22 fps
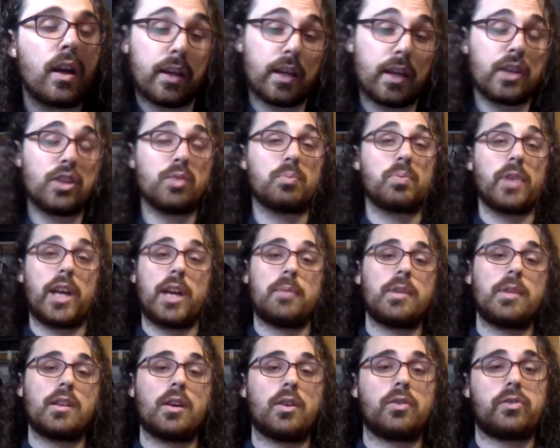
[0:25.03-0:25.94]
Can you blame
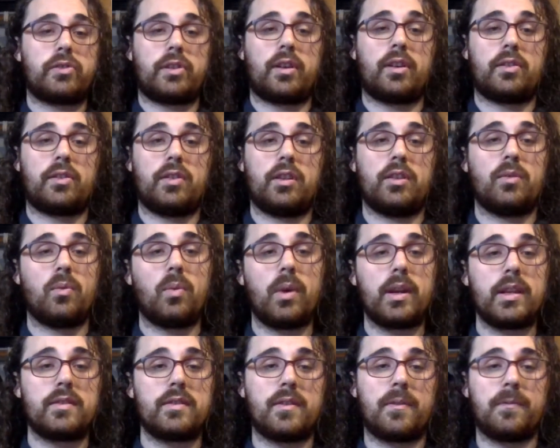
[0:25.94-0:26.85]
me though? Seriously, what
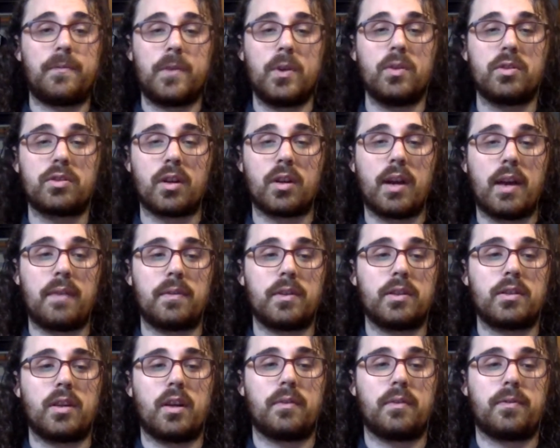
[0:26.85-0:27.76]
has the future ever
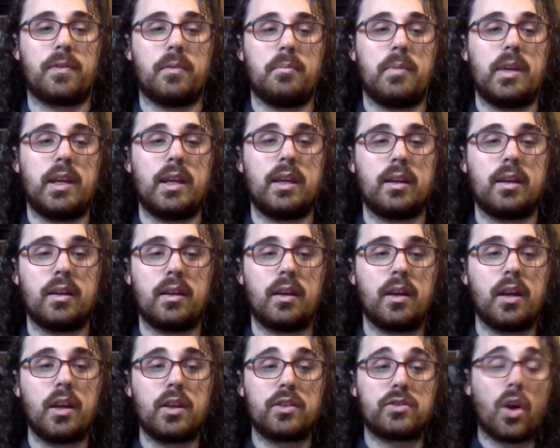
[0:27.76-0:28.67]
done for me?
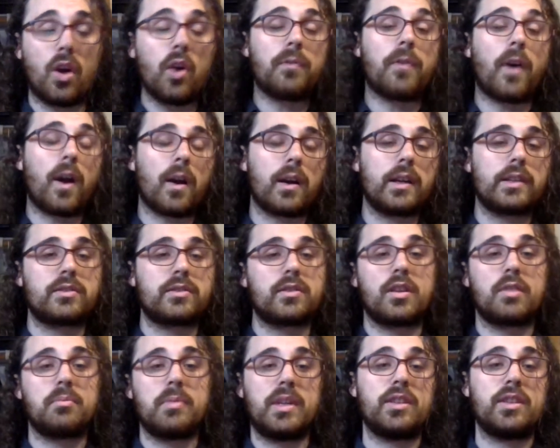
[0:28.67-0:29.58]
So far, it's
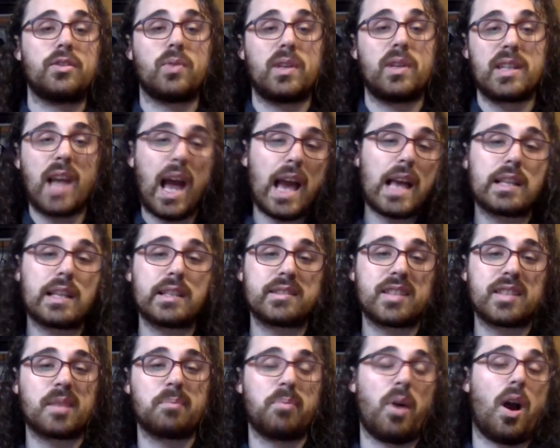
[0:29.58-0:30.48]
turned me into a
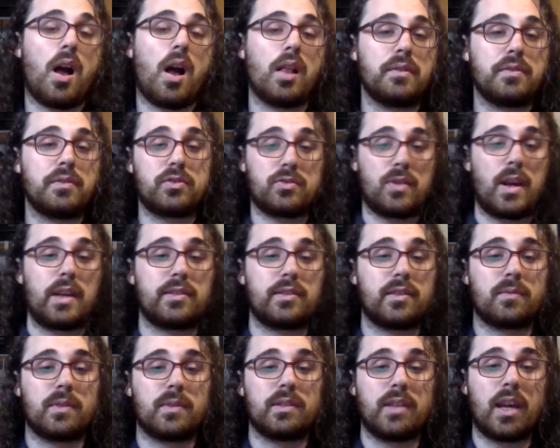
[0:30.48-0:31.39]
nihilistic ball of stress
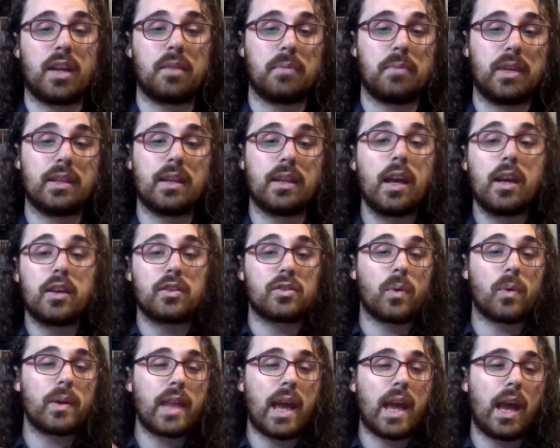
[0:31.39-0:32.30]
and resentment,
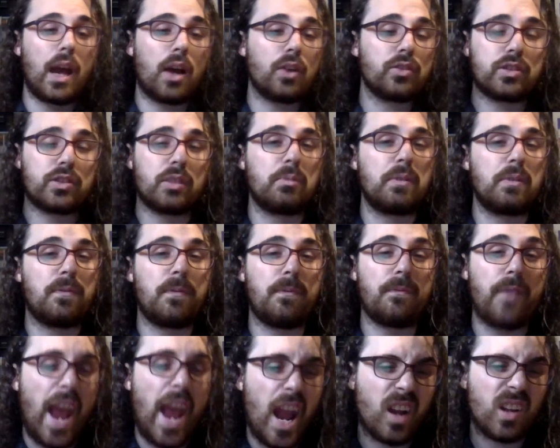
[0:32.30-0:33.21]
so why the hell should I be
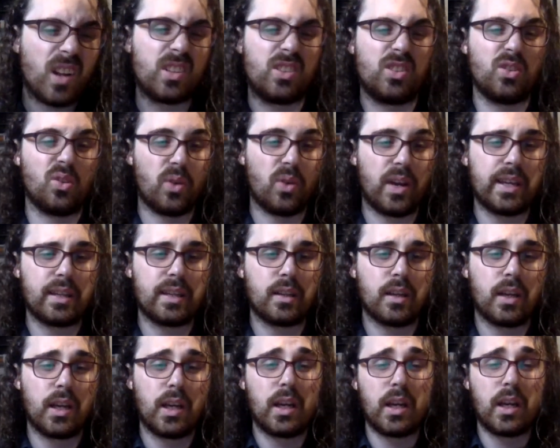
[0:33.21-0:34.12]
fair to it?
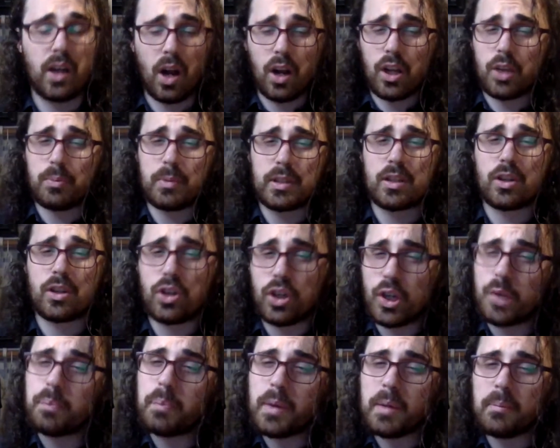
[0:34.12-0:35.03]
An argument
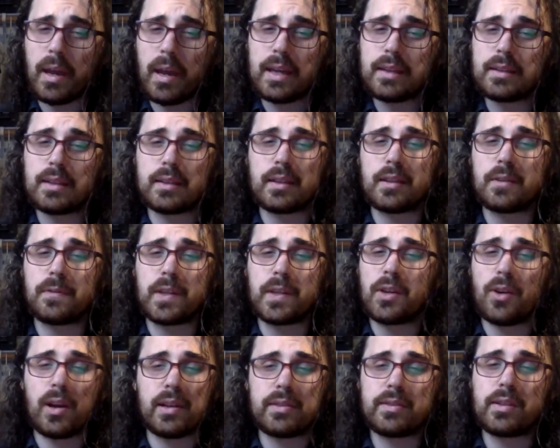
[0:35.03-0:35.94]
could be made that this
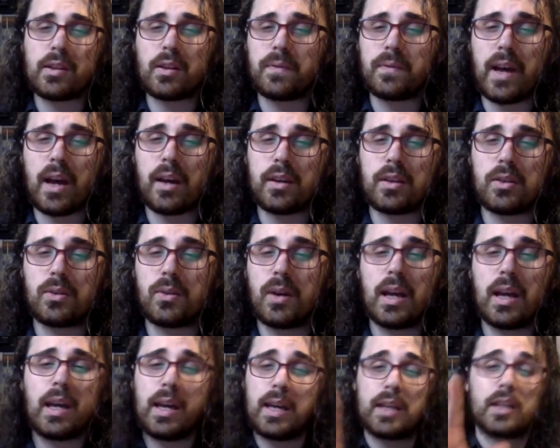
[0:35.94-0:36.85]
video has little value.
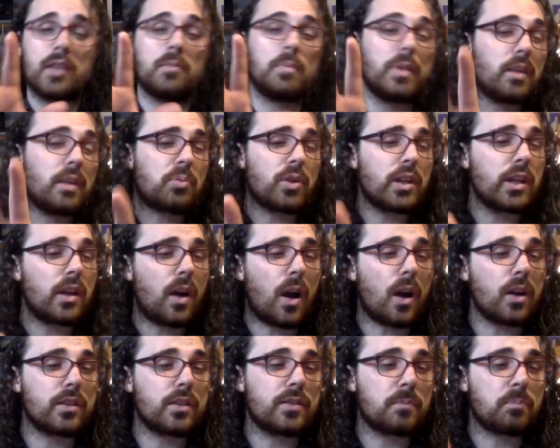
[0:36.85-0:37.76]
It can be pretty
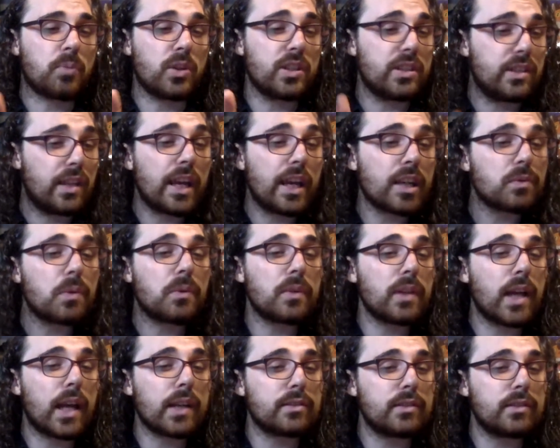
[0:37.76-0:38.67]
hard to predict what
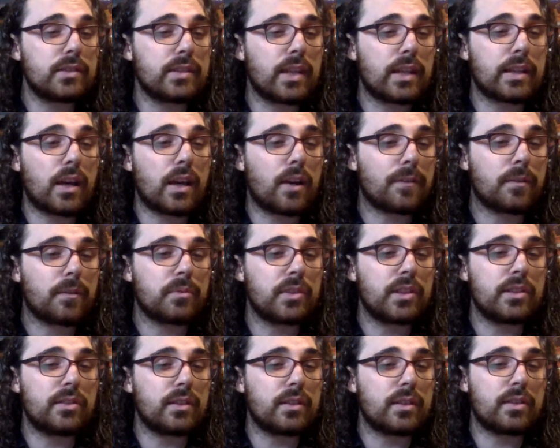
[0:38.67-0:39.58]
will actually stand out from
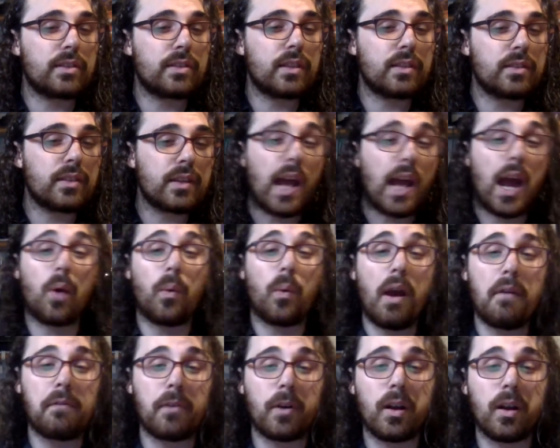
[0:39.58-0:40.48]
season to season.
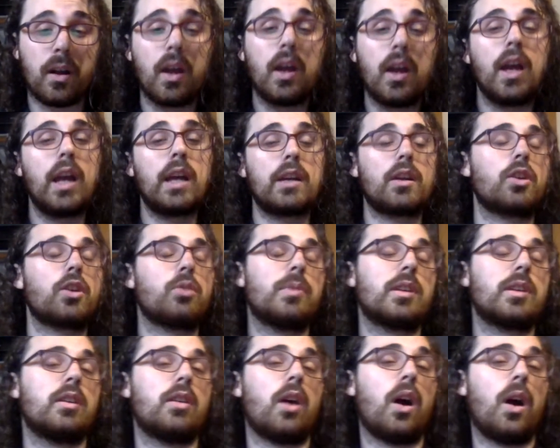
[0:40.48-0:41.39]
However, an
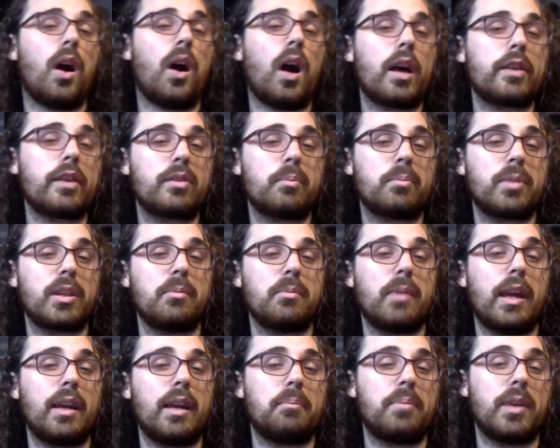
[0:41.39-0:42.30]
argument could also be
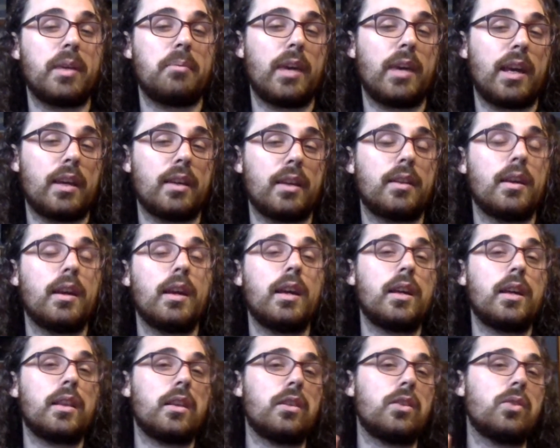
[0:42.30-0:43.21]
made
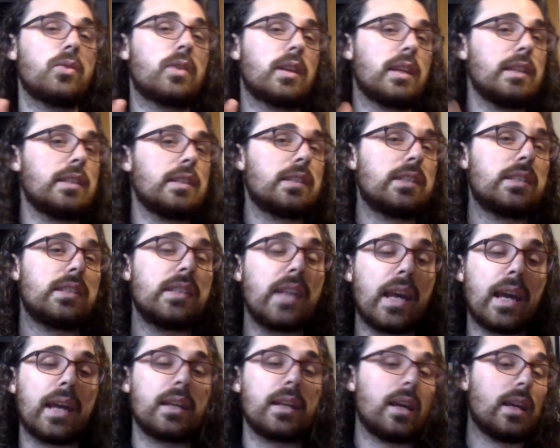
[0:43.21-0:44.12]
that you can eat
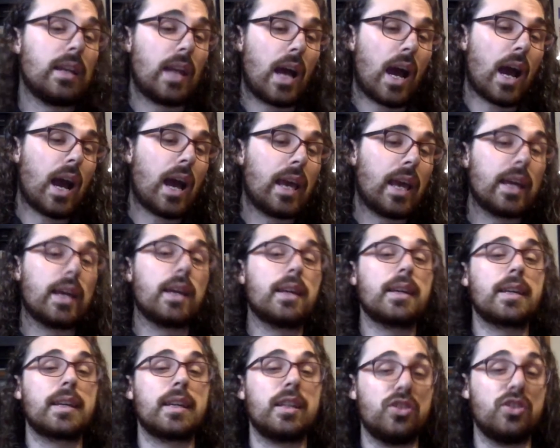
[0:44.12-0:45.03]
shit and I
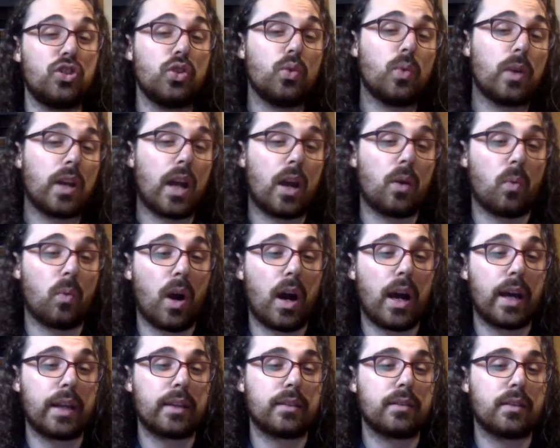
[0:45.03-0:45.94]
can do what I want.